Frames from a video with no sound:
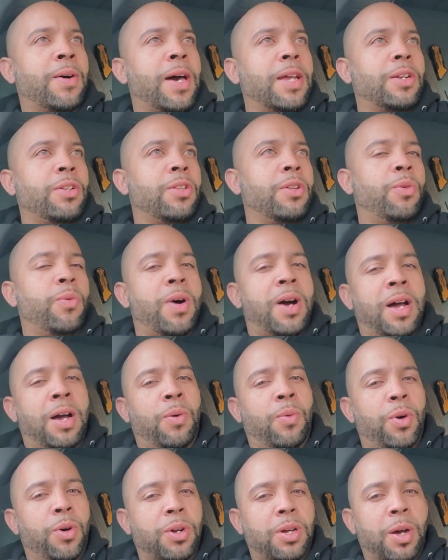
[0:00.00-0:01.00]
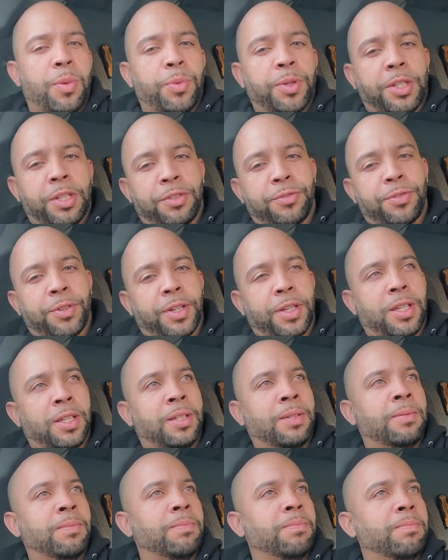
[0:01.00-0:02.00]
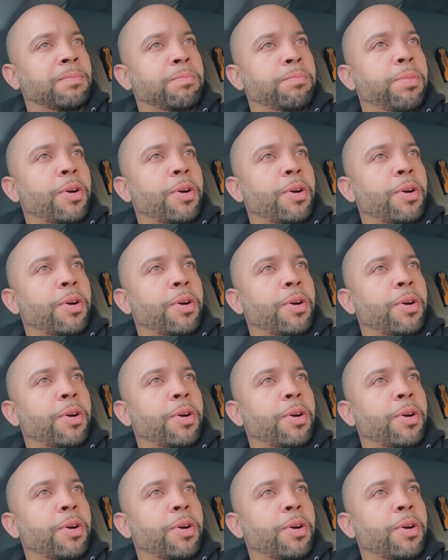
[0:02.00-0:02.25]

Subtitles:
I don't know why I woke up with this freaking